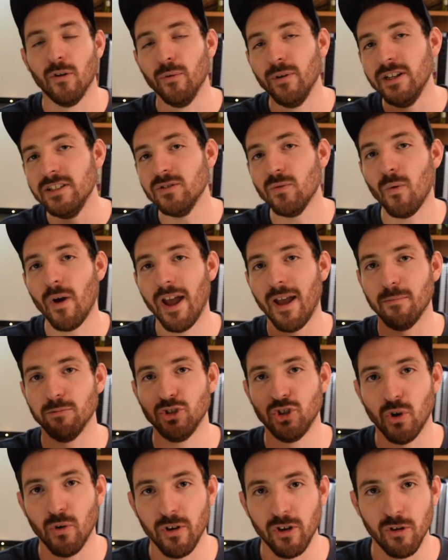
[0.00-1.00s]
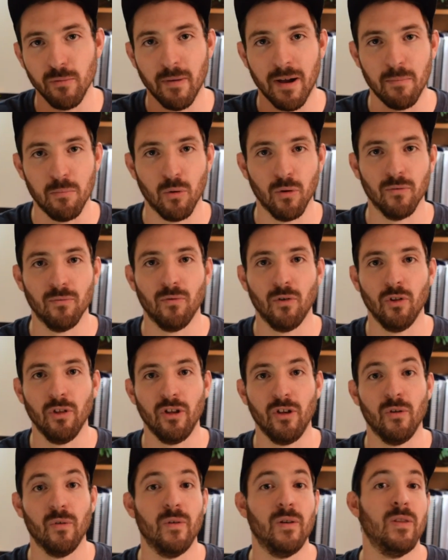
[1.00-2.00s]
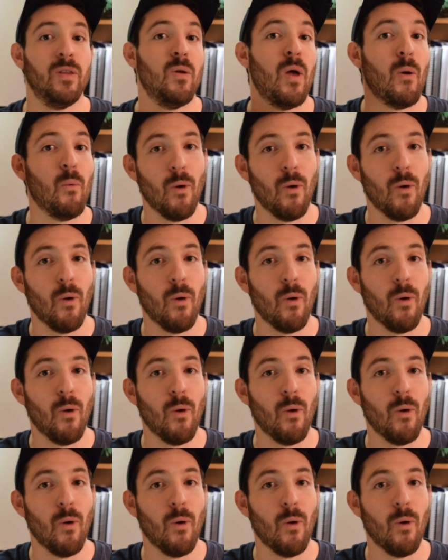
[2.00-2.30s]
The reason why I'm showing you my portfolio and